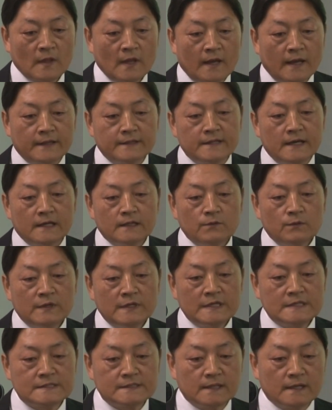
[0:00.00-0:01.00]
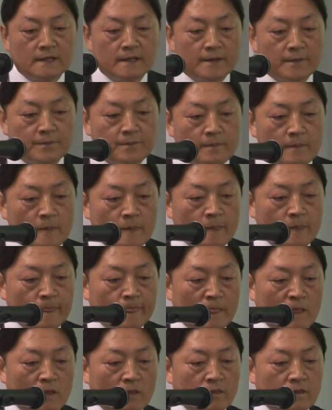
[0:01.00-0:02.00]
And the other one is the
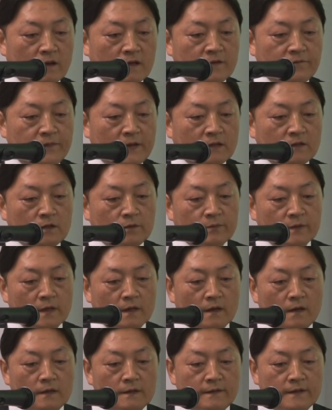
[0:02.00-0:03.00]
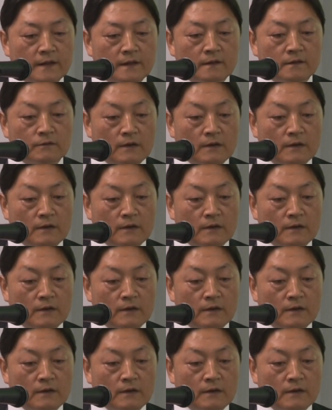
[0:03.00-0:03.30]
effect of earthing,